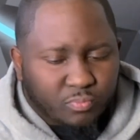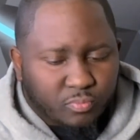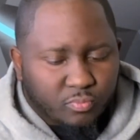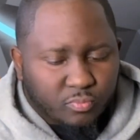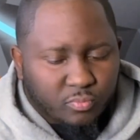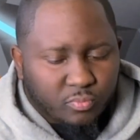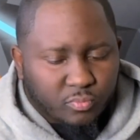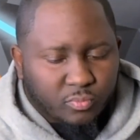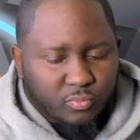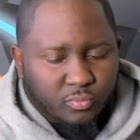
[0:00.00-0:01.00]

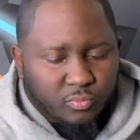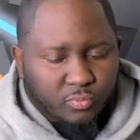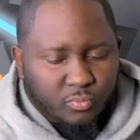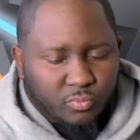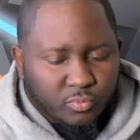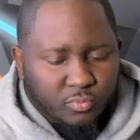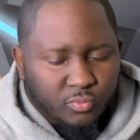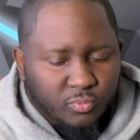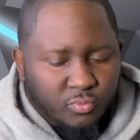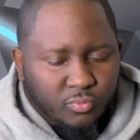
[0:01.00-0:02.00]

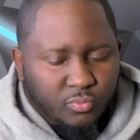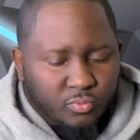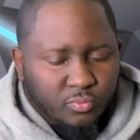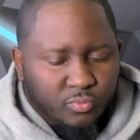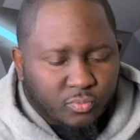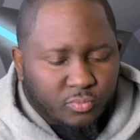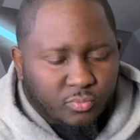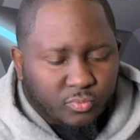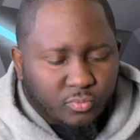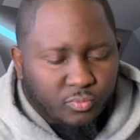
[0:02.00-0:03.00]

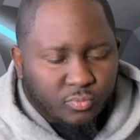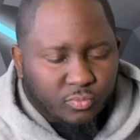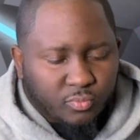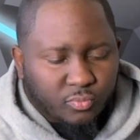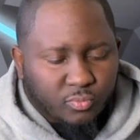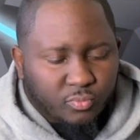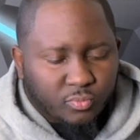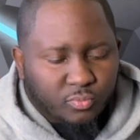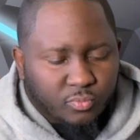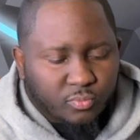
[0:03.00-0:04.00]

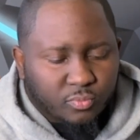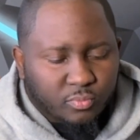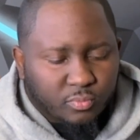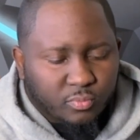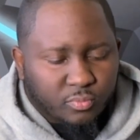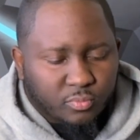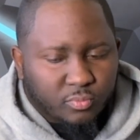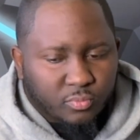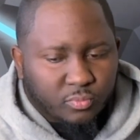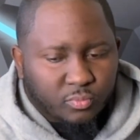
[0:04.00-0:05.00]

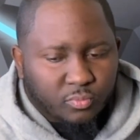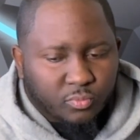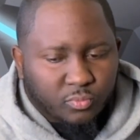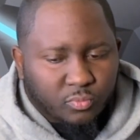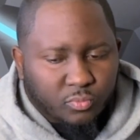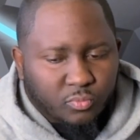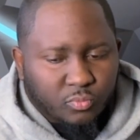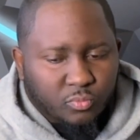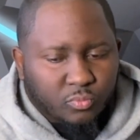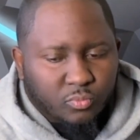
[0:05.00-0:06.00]

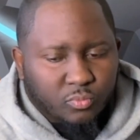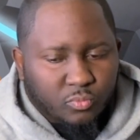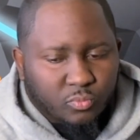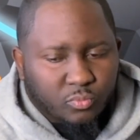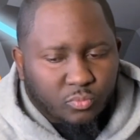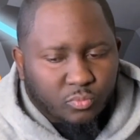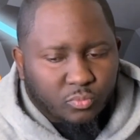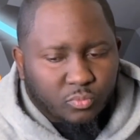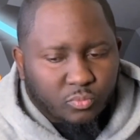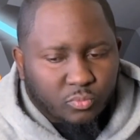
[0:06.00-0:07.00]

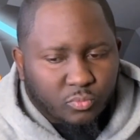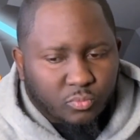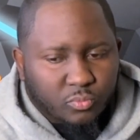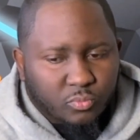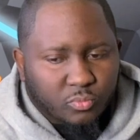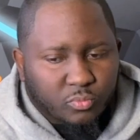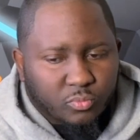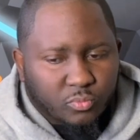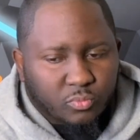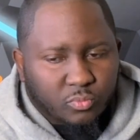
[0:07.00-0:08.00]

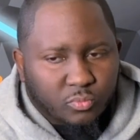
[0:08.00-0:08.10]
[no speech]